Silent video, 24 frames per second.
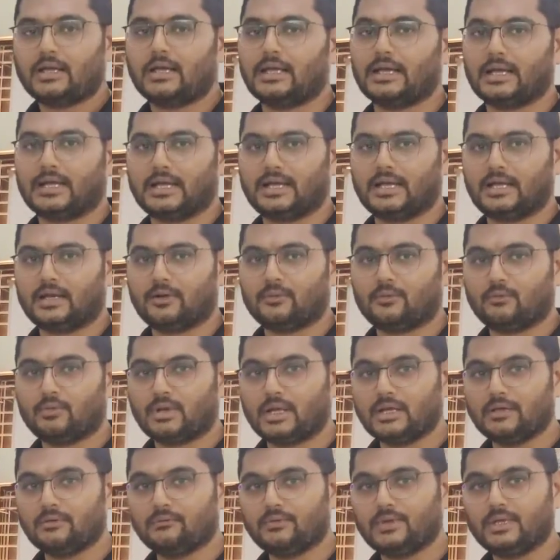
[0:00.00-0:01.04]
and
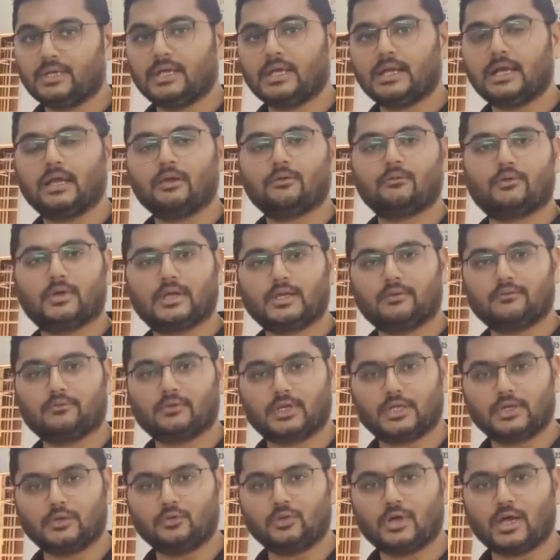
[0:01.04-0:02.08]
when
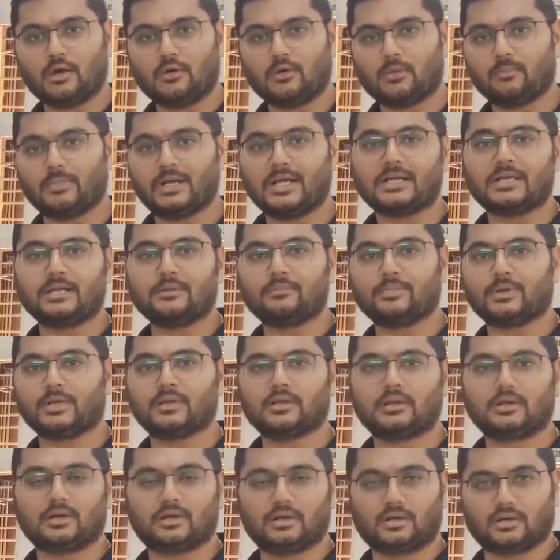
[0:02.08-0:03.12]
you have a
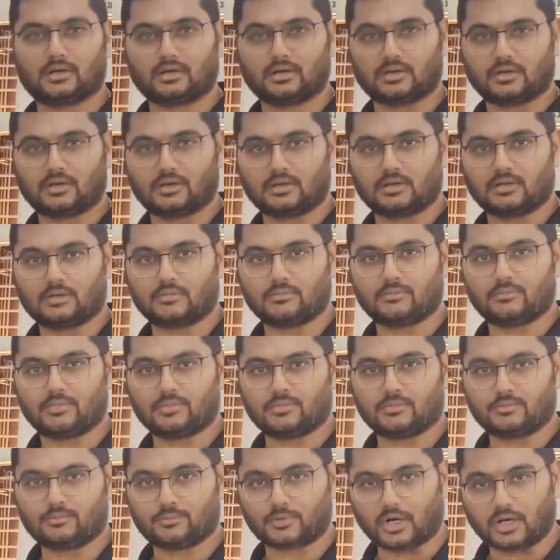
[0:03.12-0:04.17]
multiple
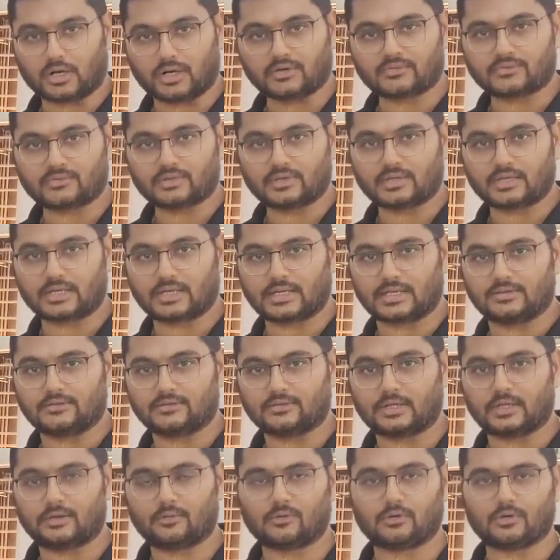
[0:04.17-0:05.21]
production range,
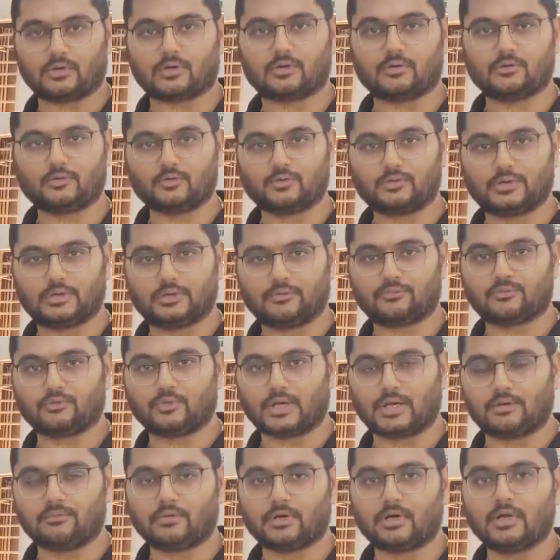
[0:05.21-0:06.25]
or if you
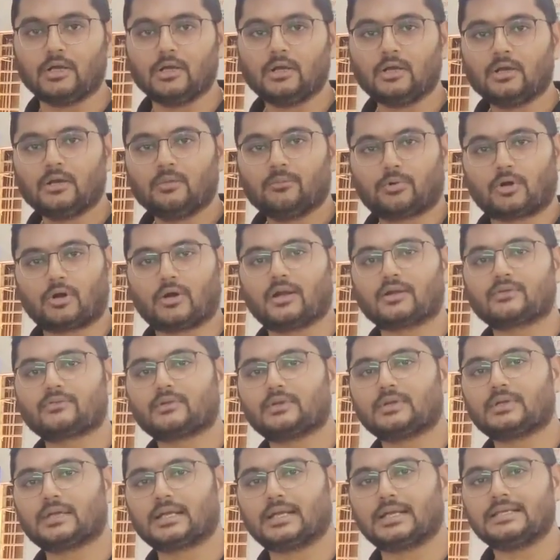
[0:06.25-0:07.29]
have a
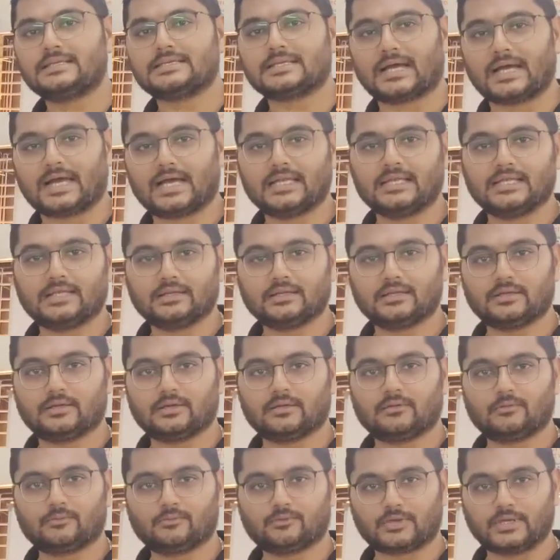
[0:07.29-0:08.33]
production range high
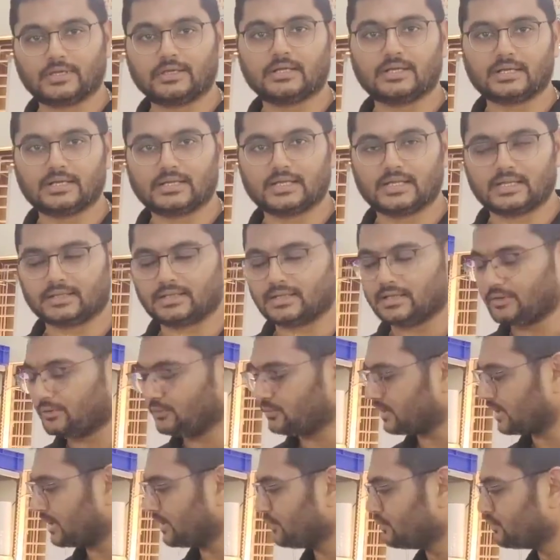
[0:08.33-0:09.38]
in single day, then
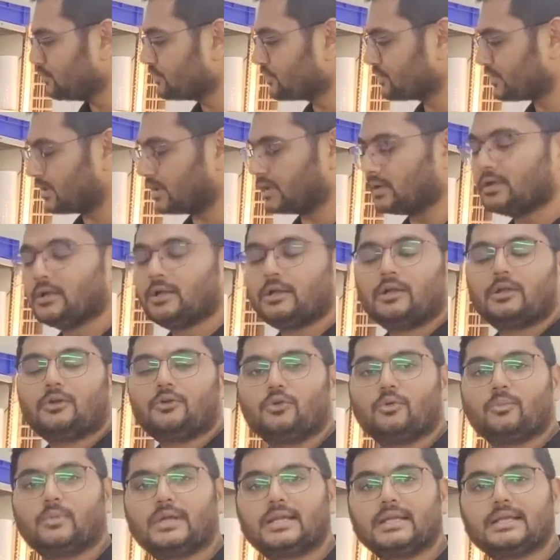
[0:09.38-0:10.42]
you can use a
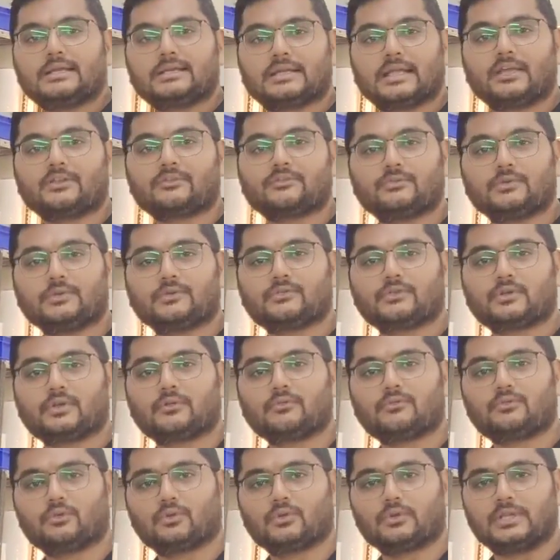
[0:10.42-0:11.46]
pneumatic test
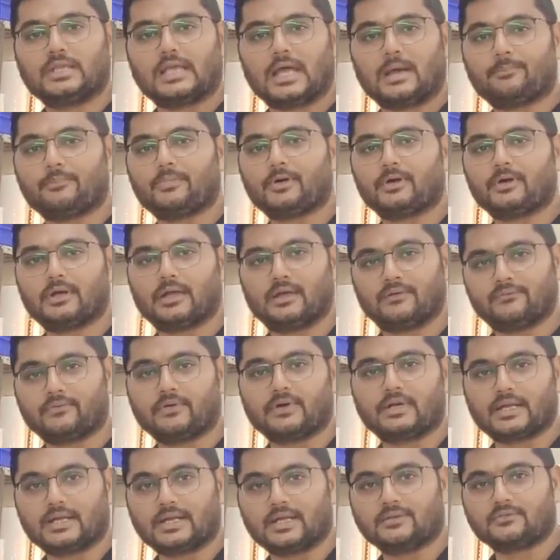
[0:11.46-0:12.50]
fixture for the
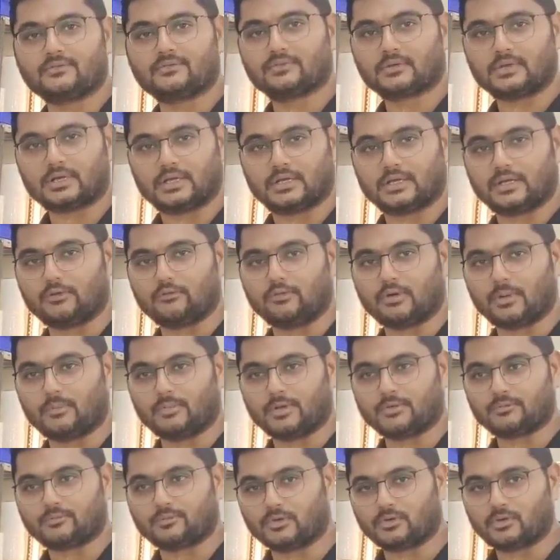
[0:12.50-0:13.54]
effortless
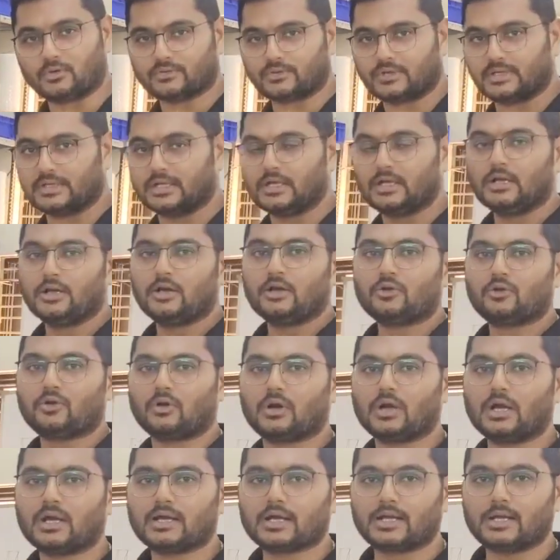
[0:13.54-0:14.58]
requirements, because in
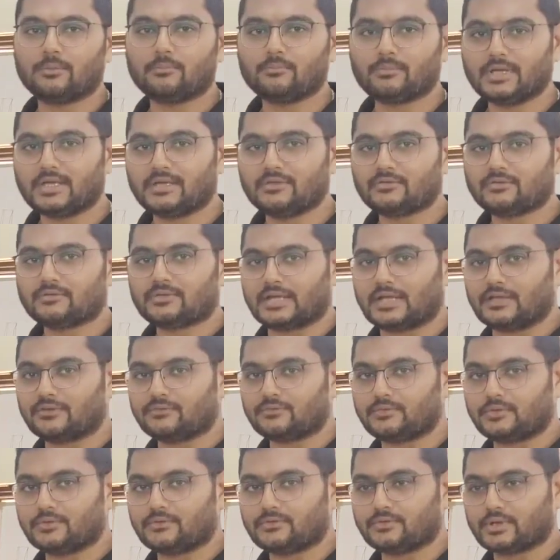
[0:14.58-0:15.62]
toggle clamp based
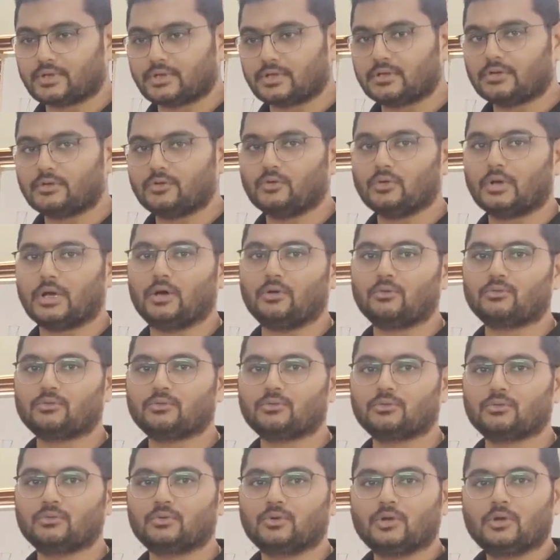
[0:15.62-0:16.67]
test fixture you have
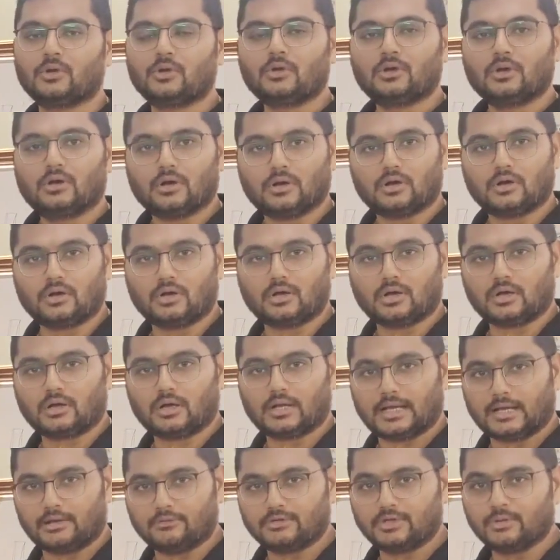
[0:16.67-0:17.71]
to
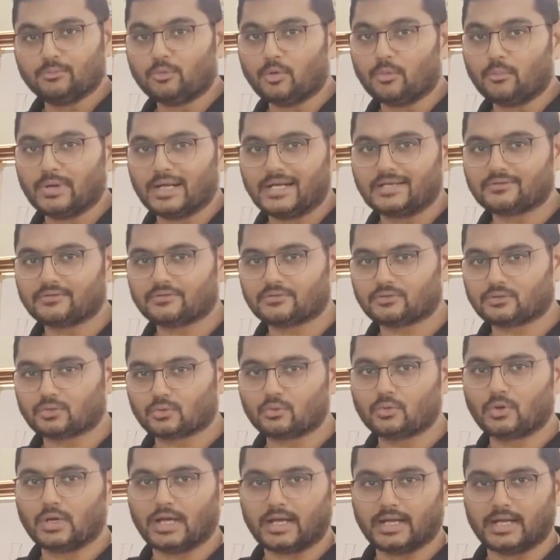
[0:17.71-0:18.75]
have the movements
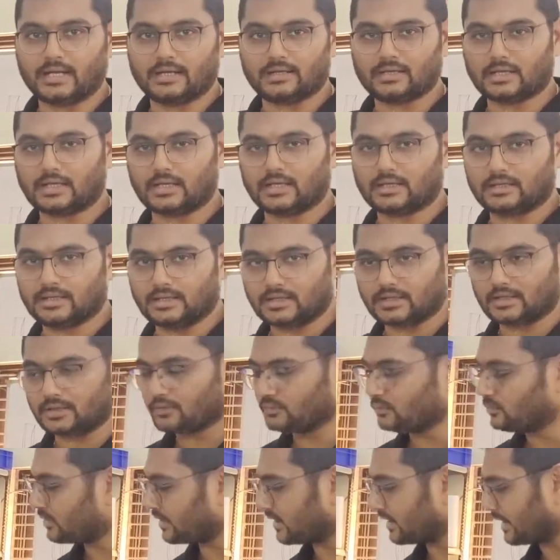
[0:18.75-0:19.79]
through hand, and here
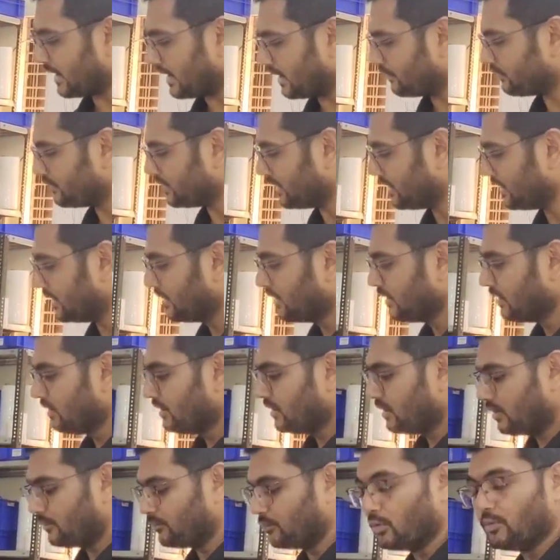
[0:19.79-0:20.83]
you can have the
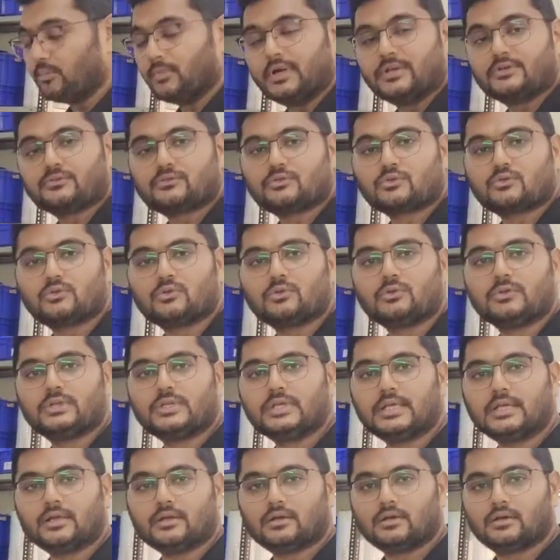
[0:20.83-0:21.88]
movements through
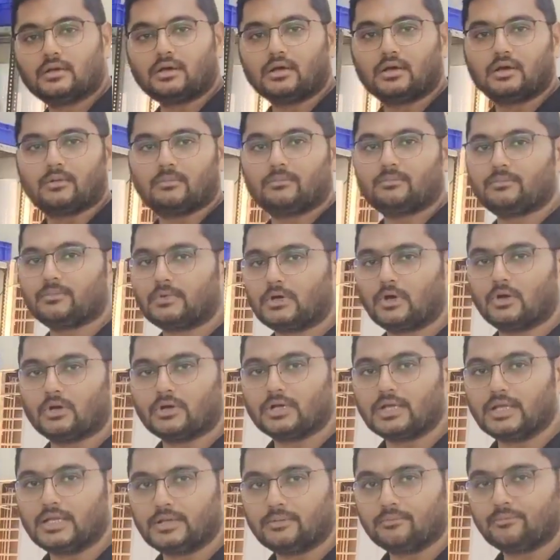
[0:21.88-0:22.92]
the
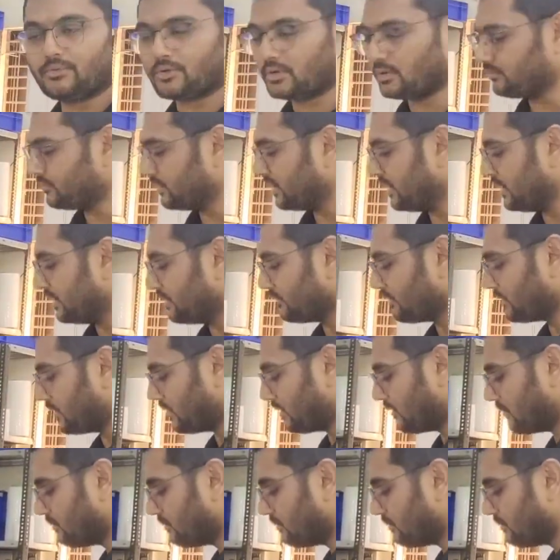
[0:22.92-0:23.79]
only from the